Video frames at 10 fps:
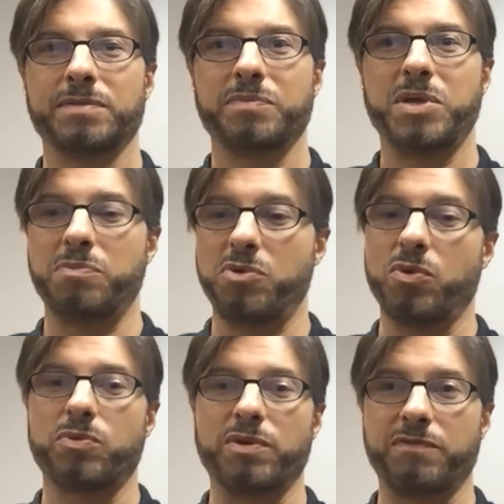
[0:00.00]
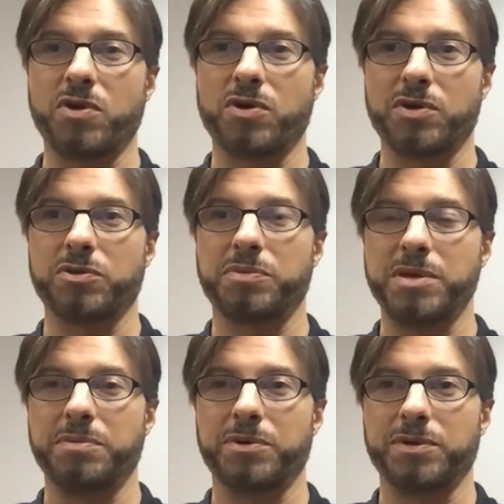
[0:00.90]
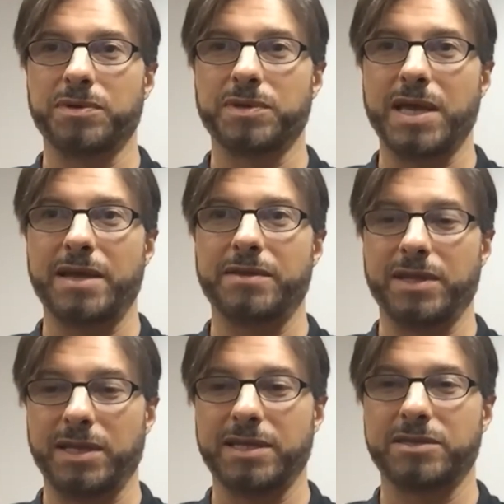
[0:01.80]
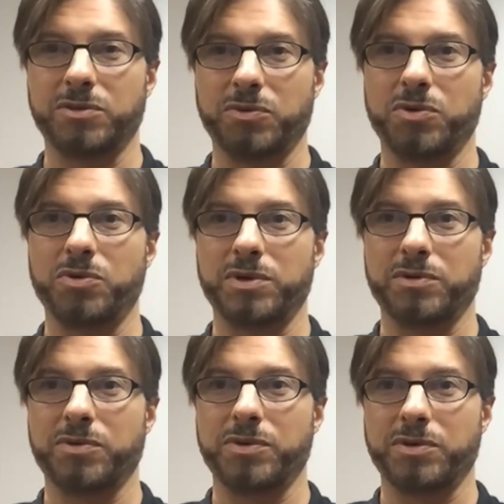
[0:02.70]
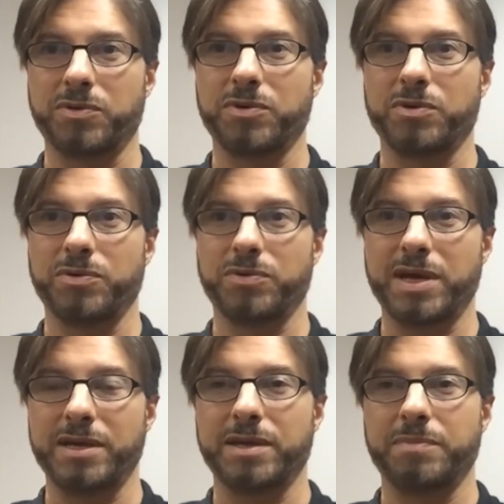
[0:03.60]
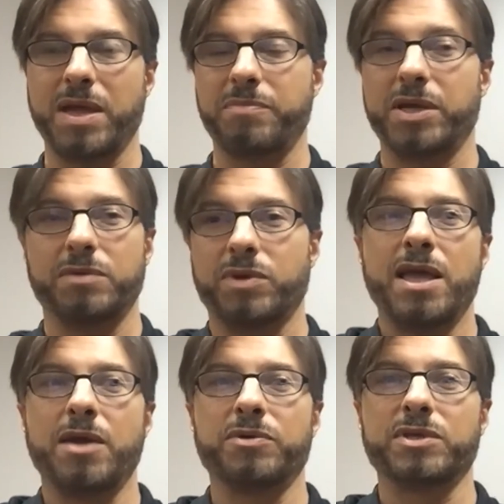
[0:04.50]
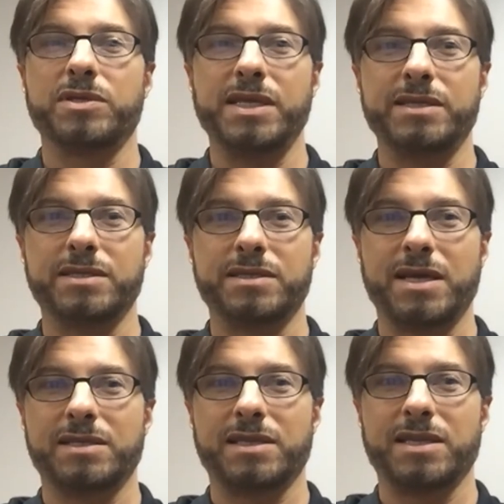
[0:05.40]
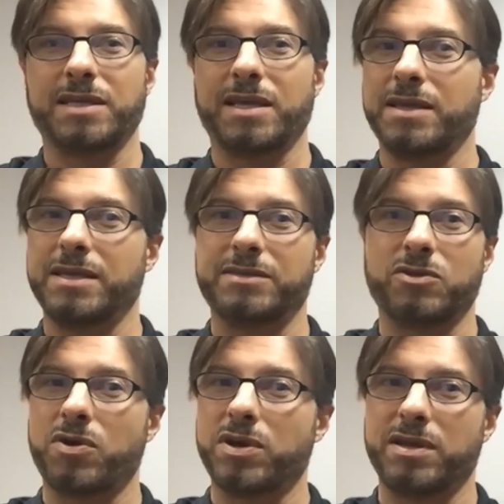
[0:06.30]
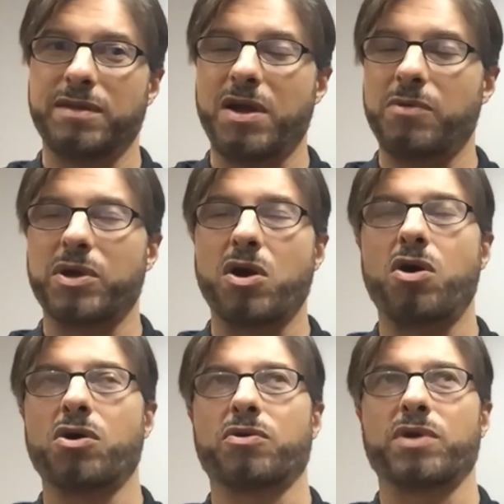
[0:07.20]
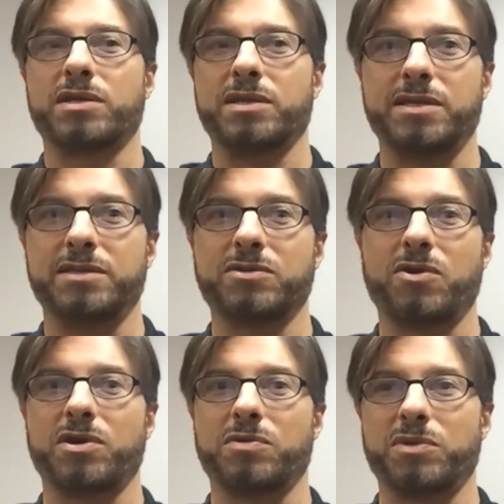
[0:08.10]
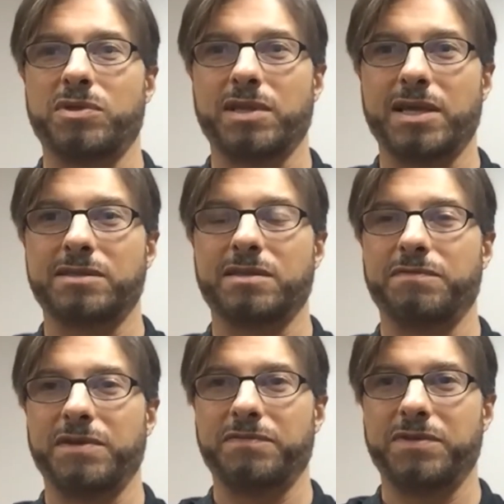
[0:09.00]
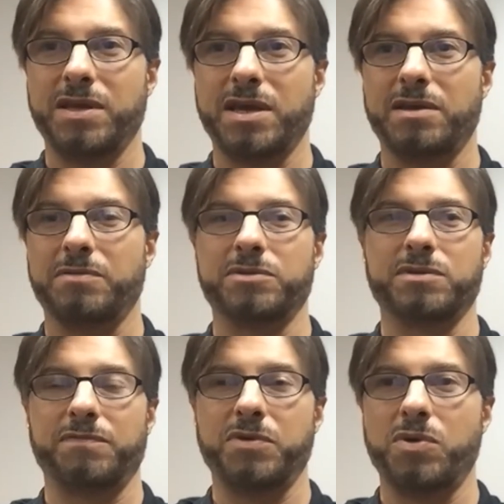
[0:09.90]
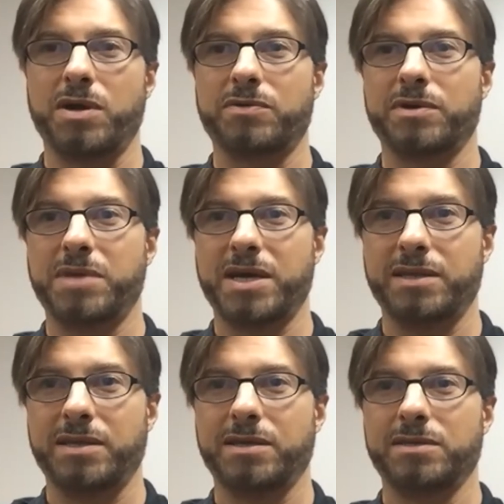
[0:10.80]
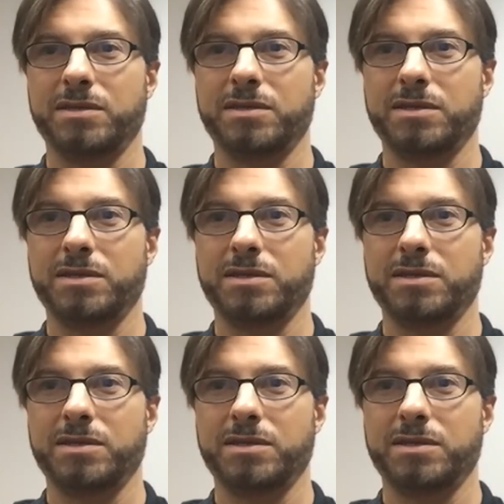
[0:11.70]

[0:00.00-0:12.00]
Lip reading: people would refer other people, and the list grew and grew and grew, right? But it was a decent sized list. I think he started, if I recall correctly, he started with less than 50, and it was a few hundred by the end.